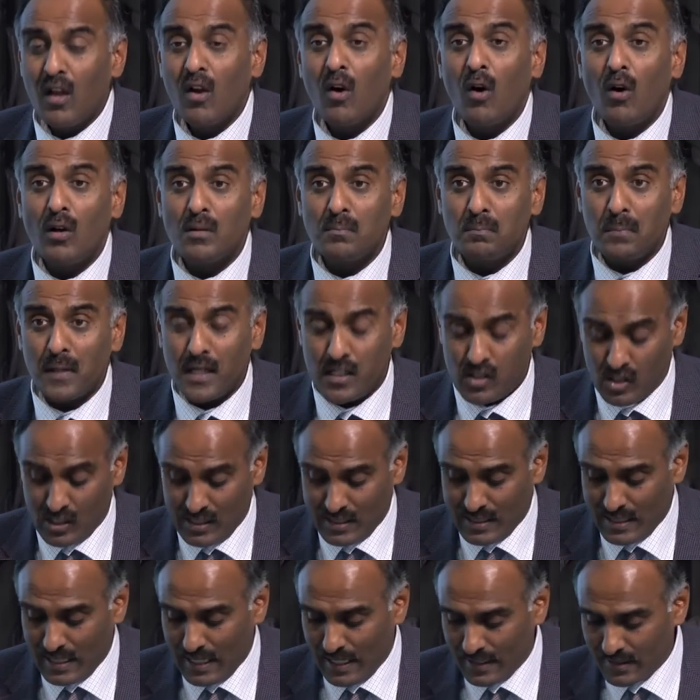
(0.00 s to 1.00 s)
on
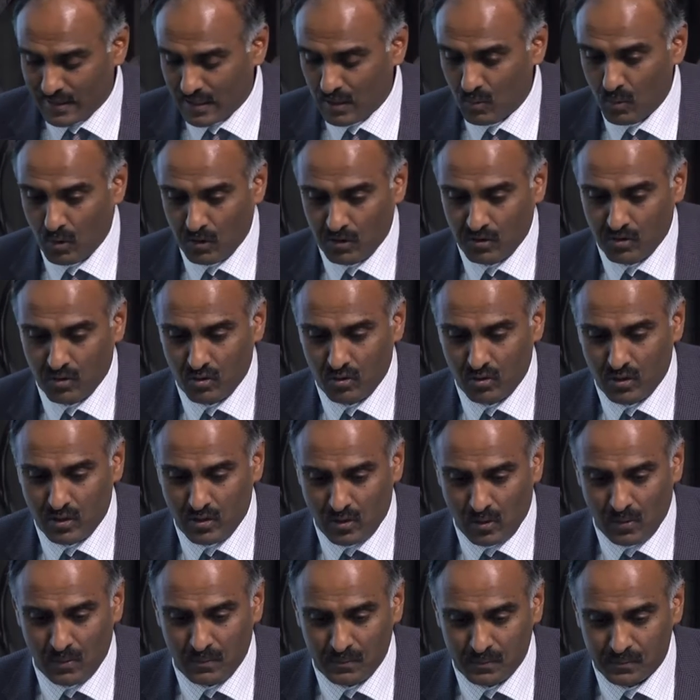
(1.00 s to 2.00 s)
patients as they walked through the
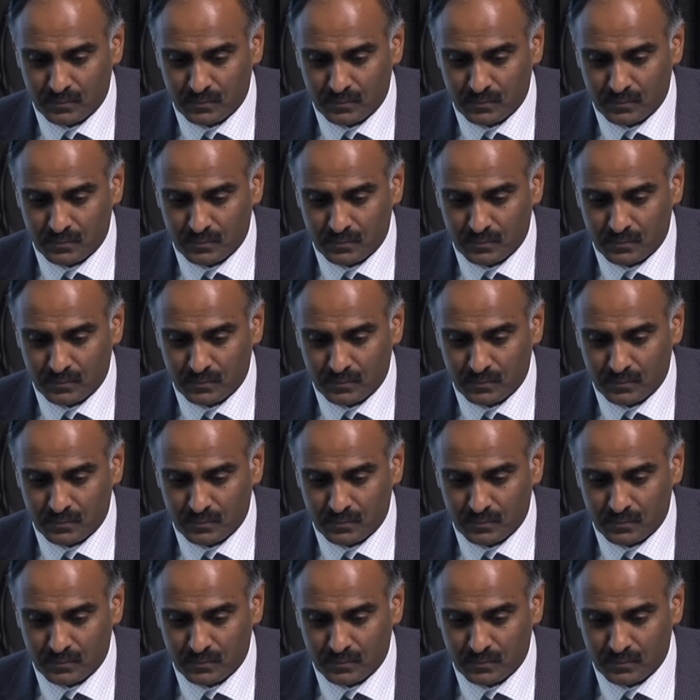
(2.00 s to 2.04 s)
door.